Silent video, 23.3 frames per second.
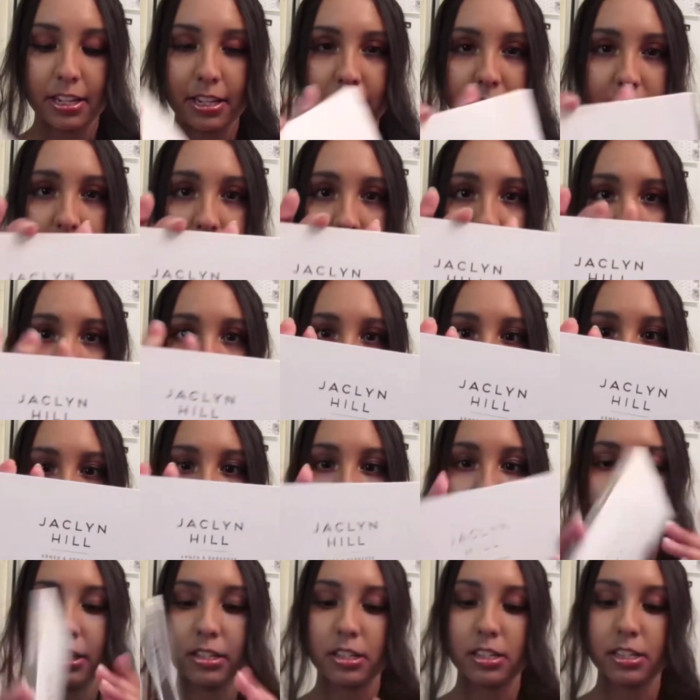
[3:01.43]
This is how
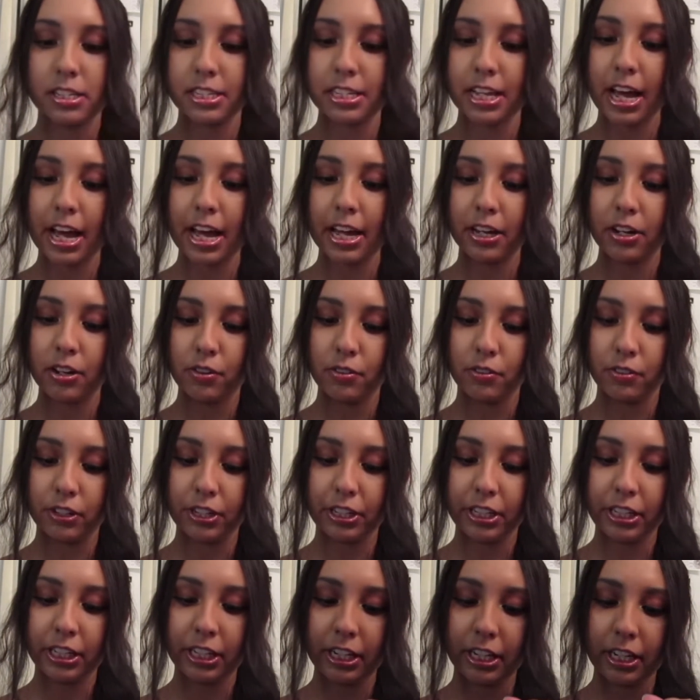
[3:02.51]
it looks like over
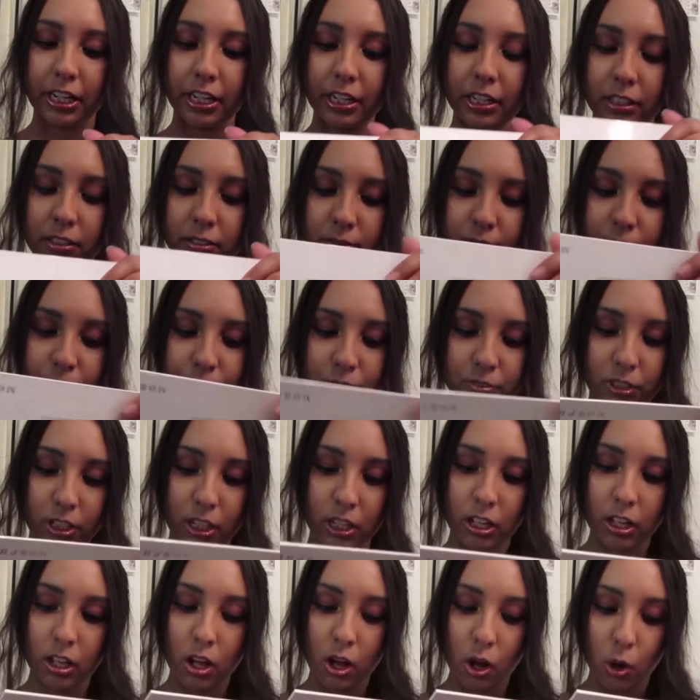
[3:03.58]
here.
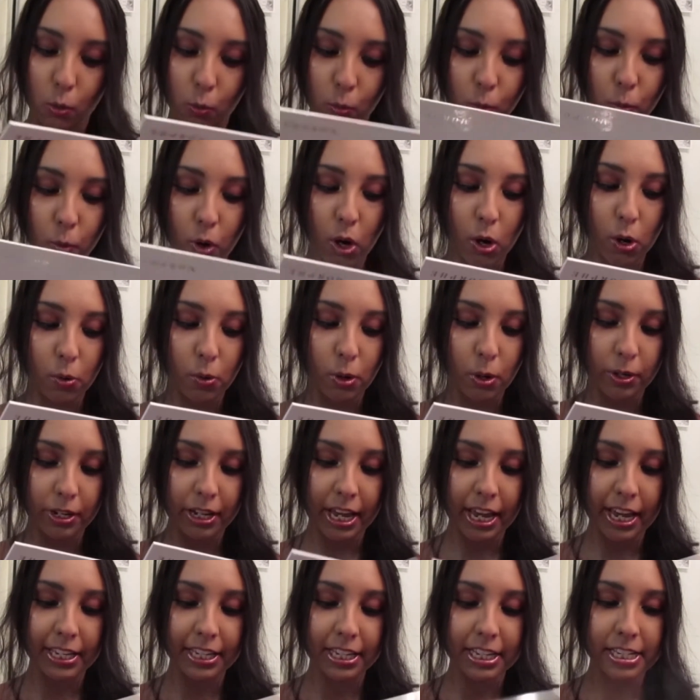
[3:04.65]
Whoa,
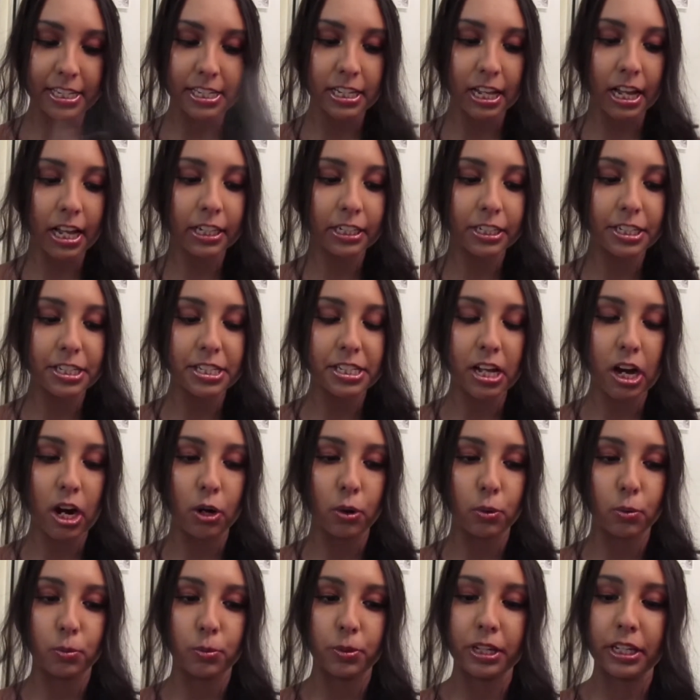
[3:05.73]
okay, these colors are
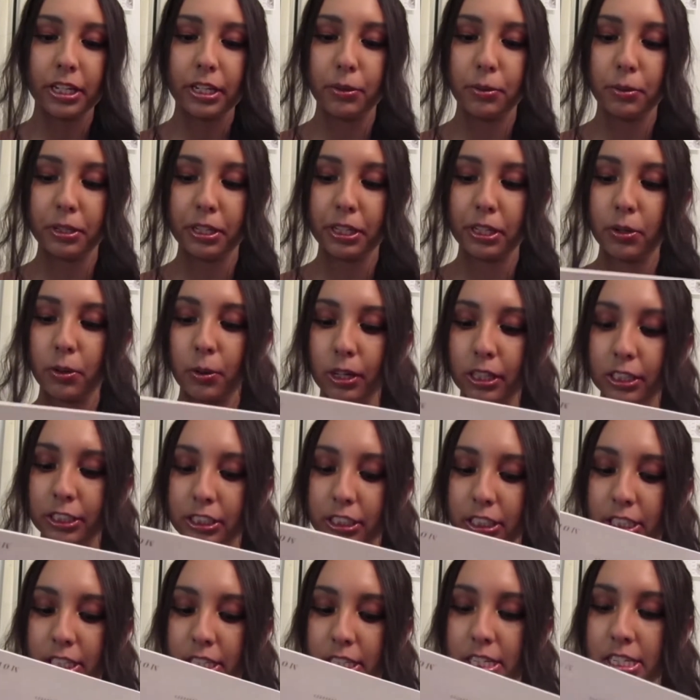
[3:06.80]
really, really
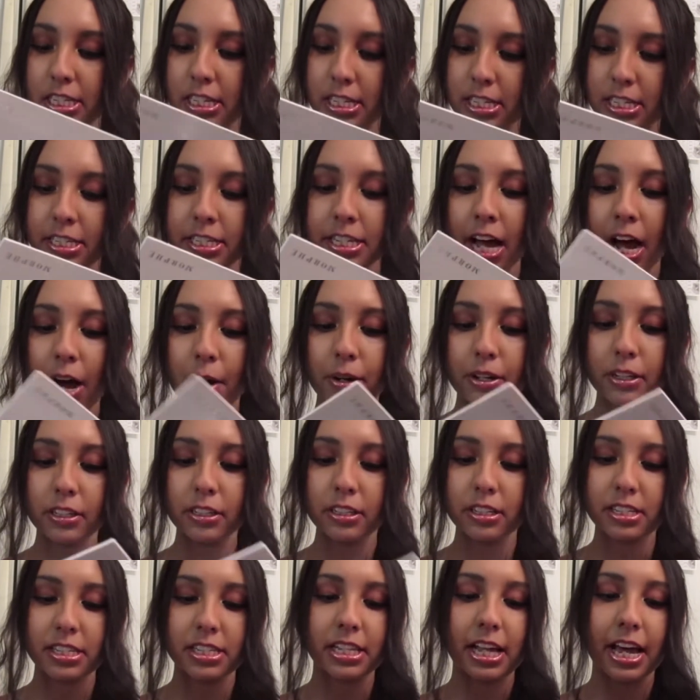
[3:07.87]
gorgeous. This is how it
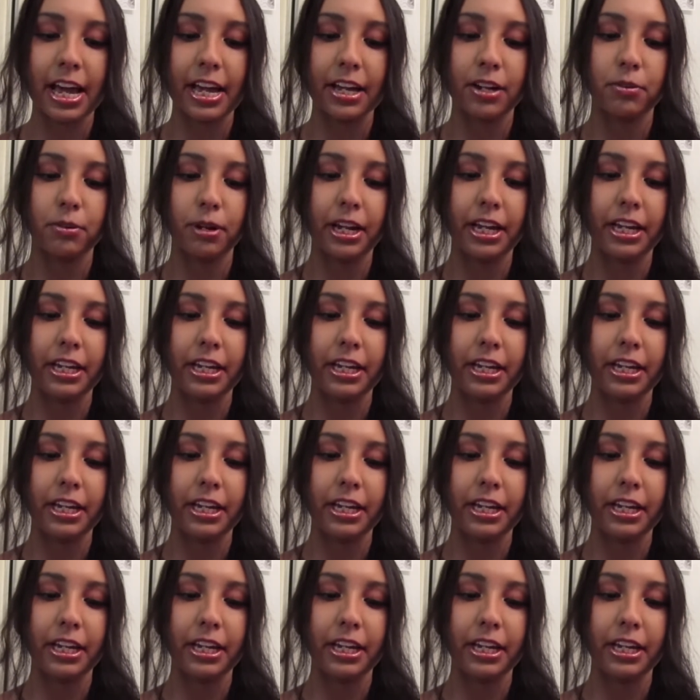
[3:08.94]
looks like right